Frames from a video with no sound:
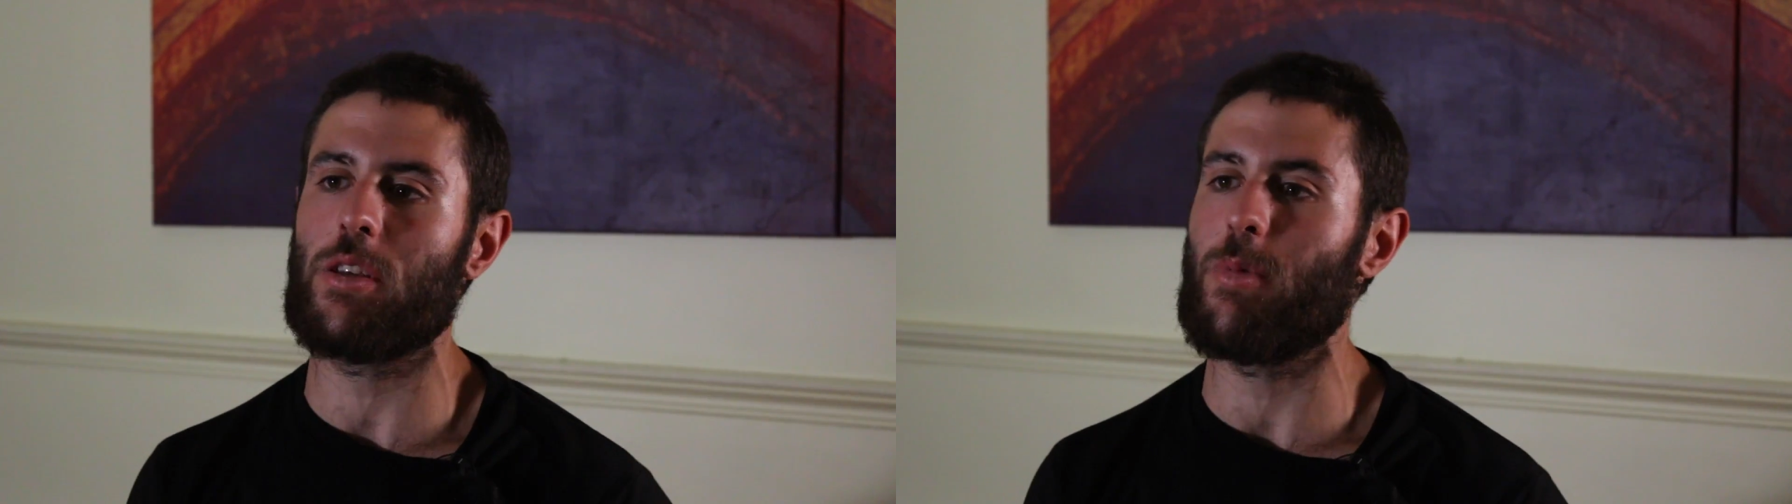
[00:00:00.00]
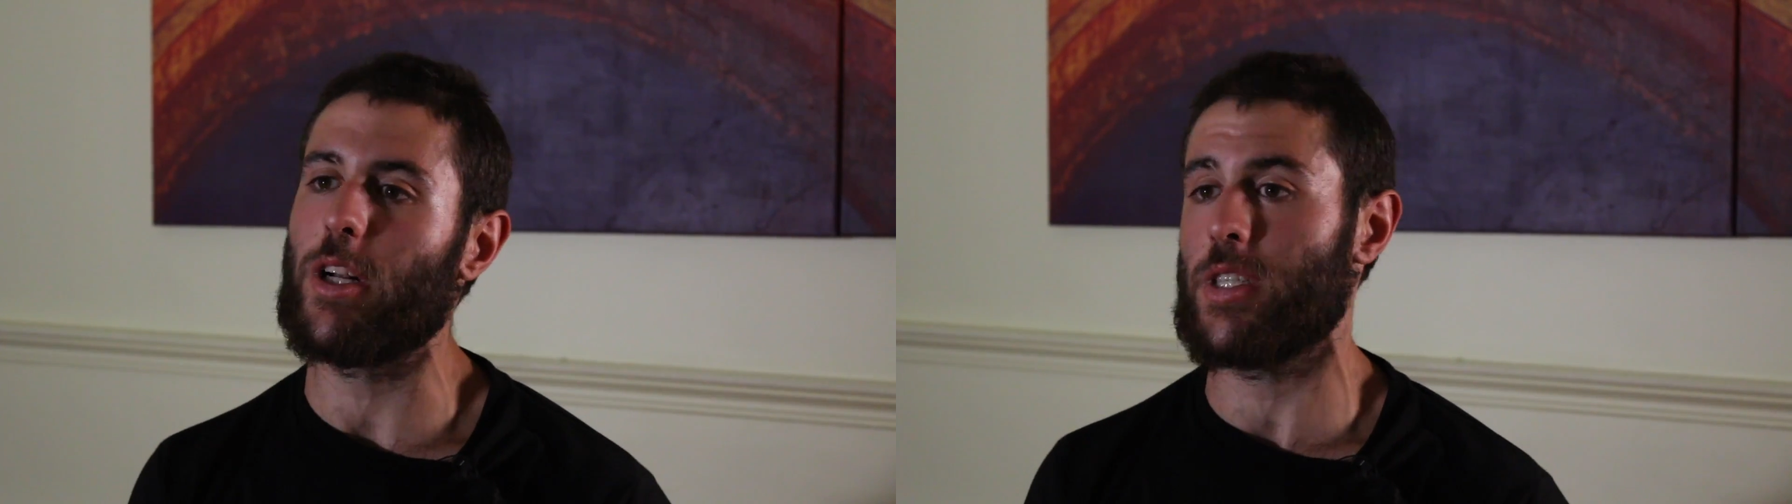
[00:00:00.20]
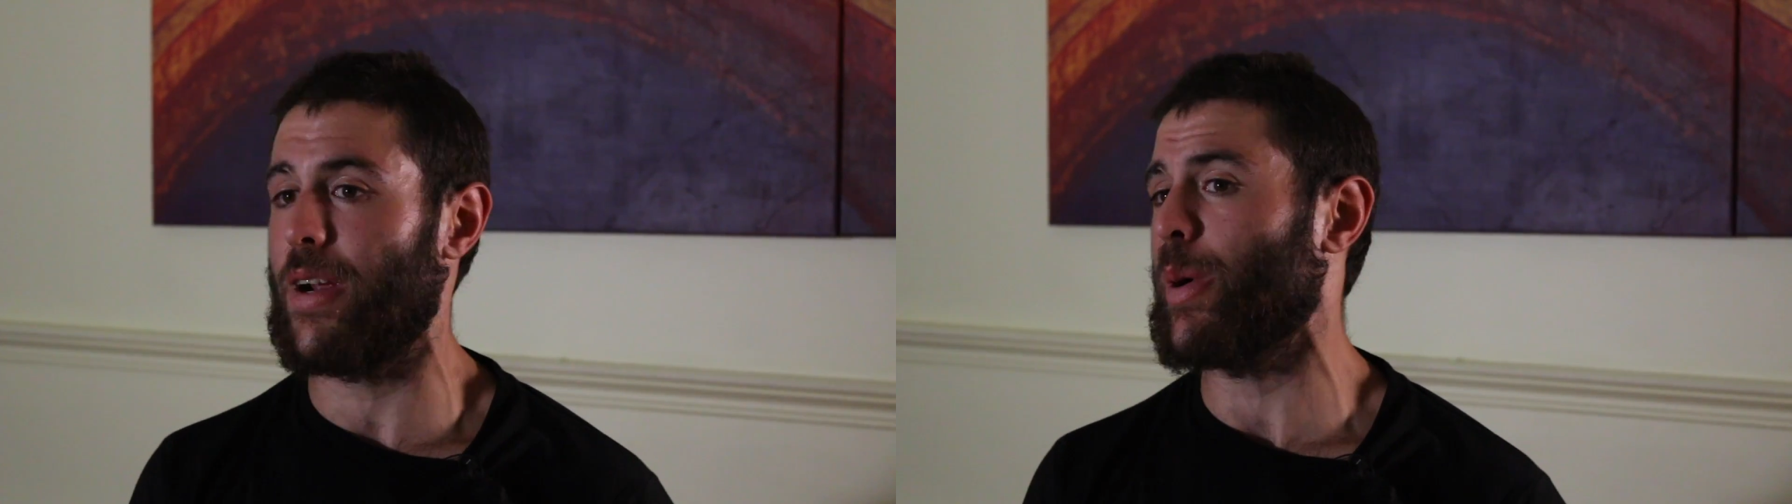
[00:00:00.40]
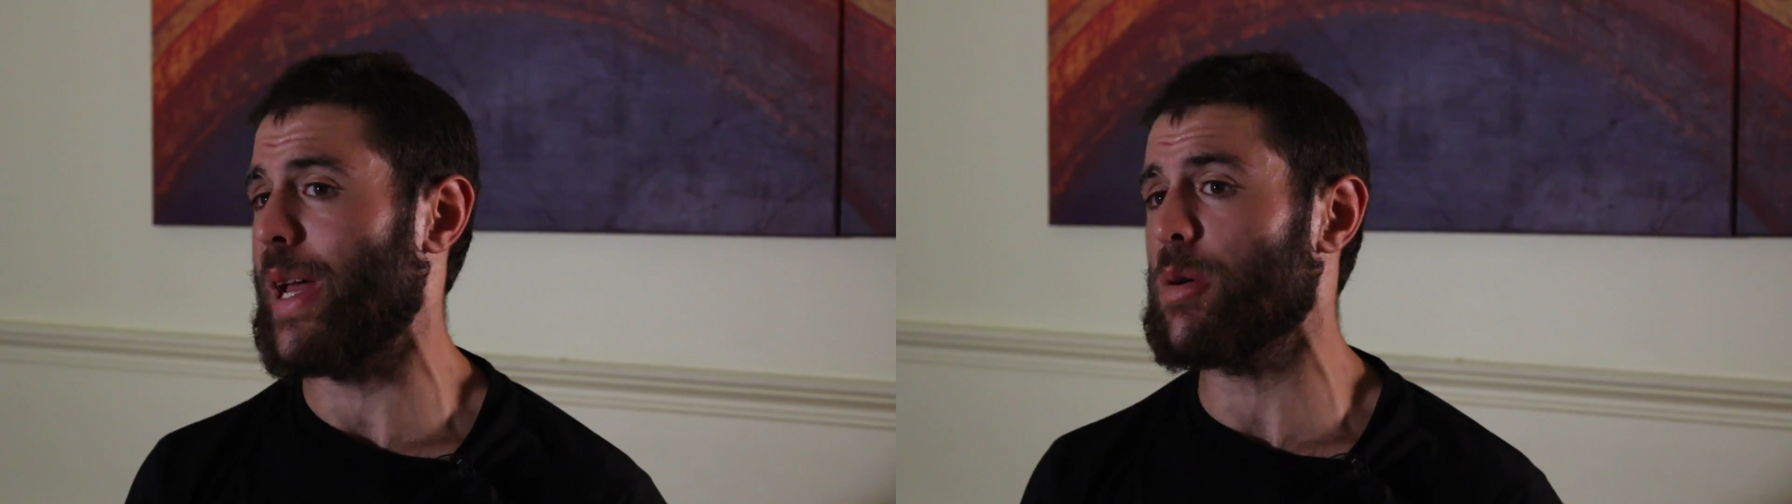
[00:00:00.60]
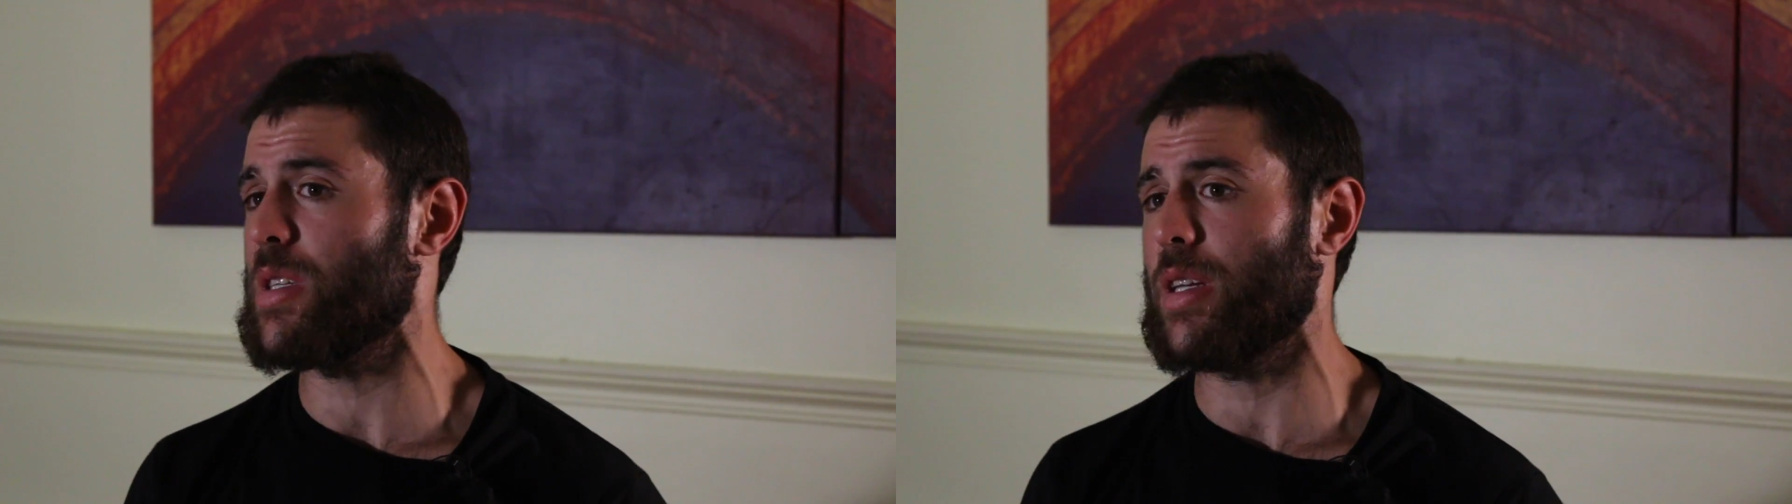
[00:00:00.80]
as much as
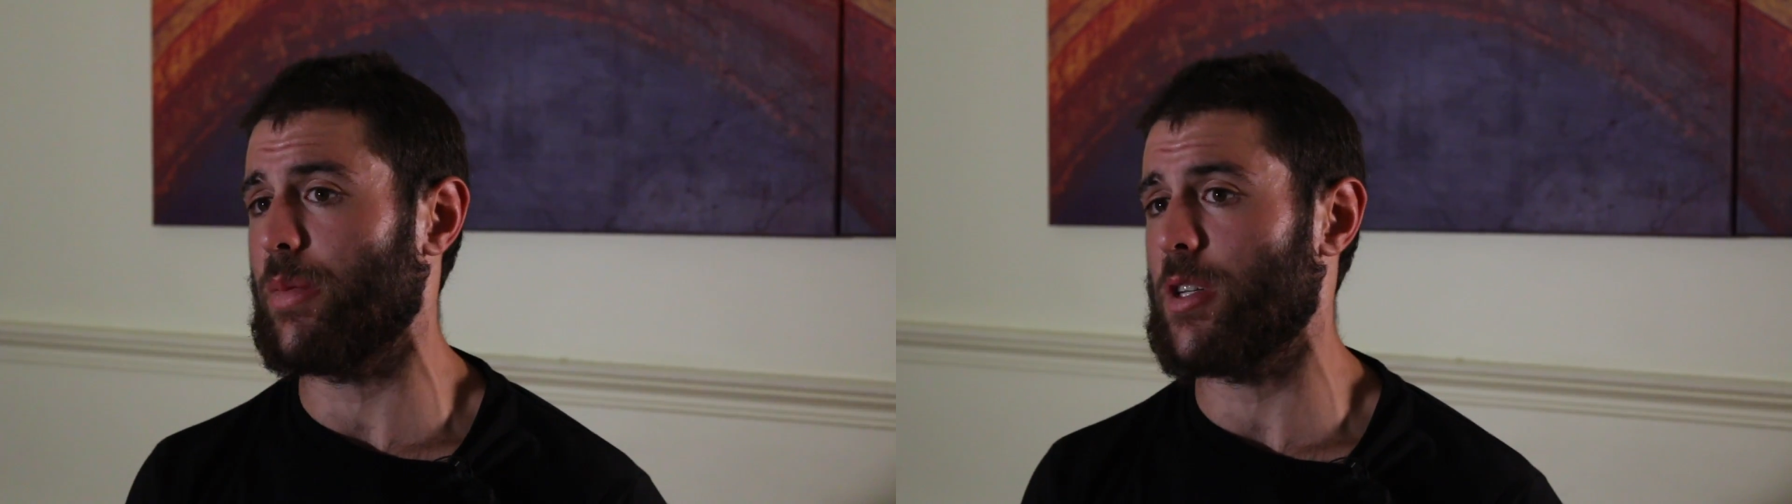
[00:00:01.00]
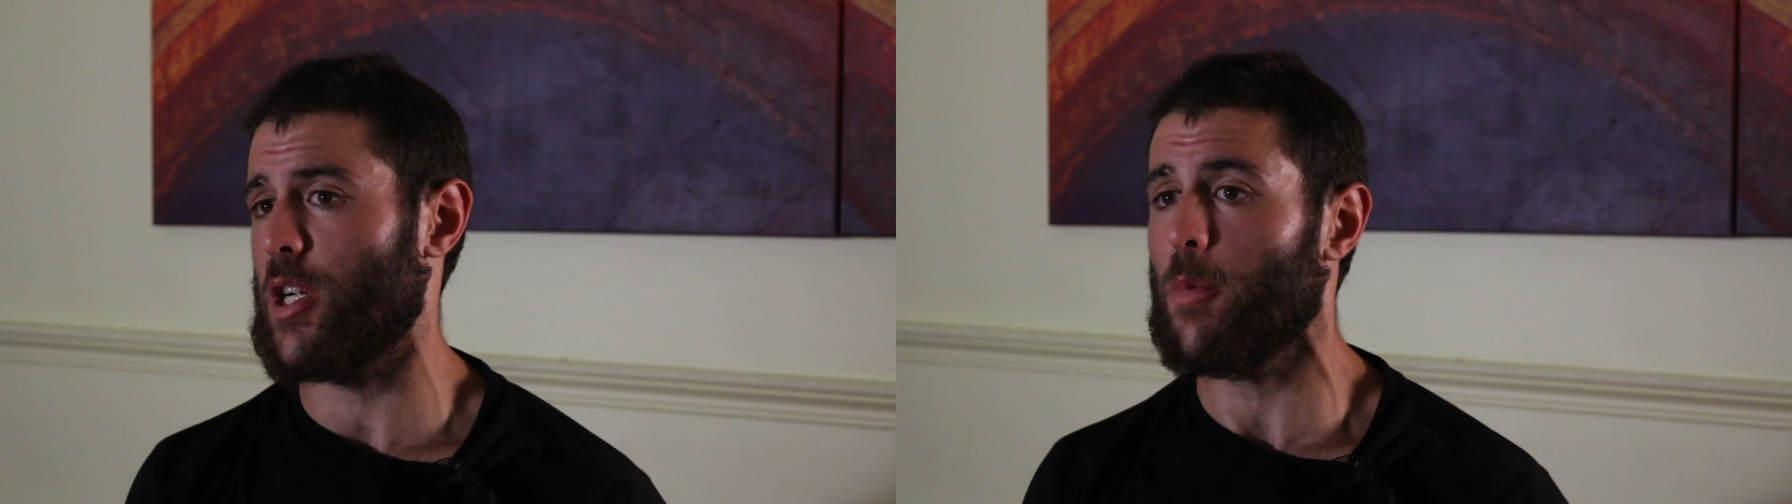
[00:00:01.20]
everybody else is dealing with this shit.